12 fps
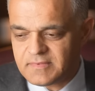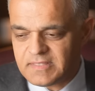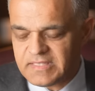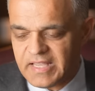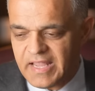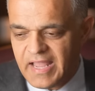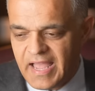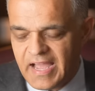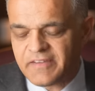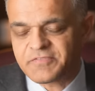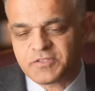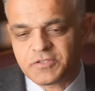the day
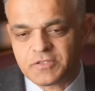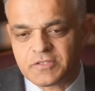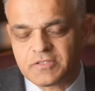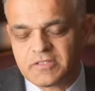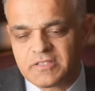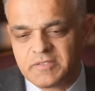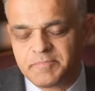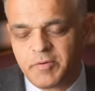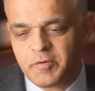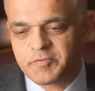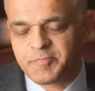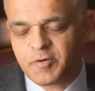after the
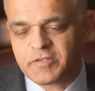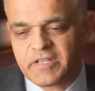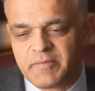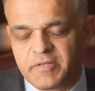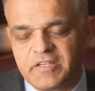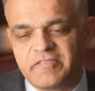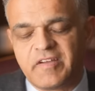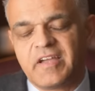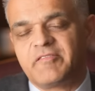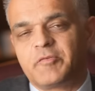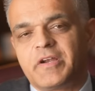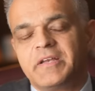Pope's birthday, I believe. I
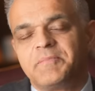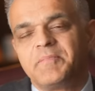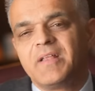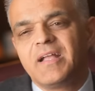have it right.